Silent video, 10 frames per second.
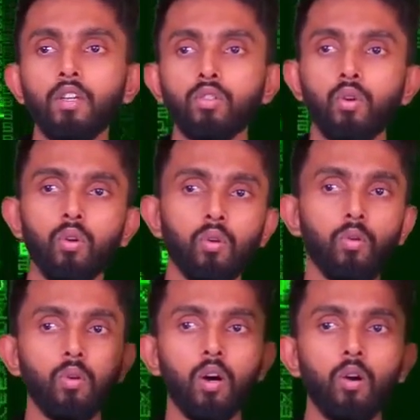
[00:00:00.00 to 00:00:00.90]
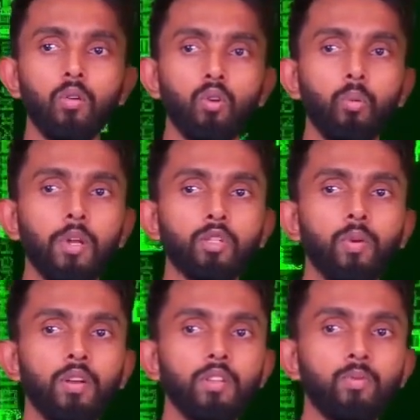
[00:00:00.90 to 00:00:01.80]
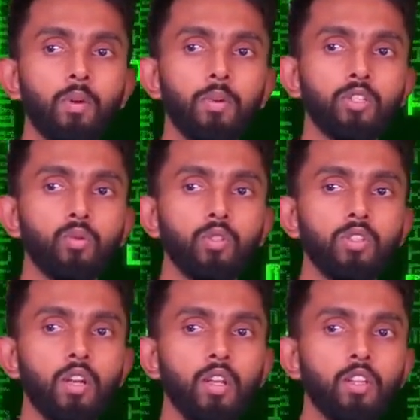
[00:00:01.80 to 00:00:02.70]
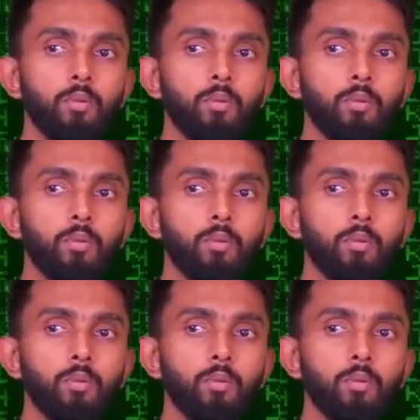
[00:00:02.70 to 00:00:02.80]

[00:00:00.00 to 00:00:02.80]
So 2 plus 1 is 1 plus 2 is 3,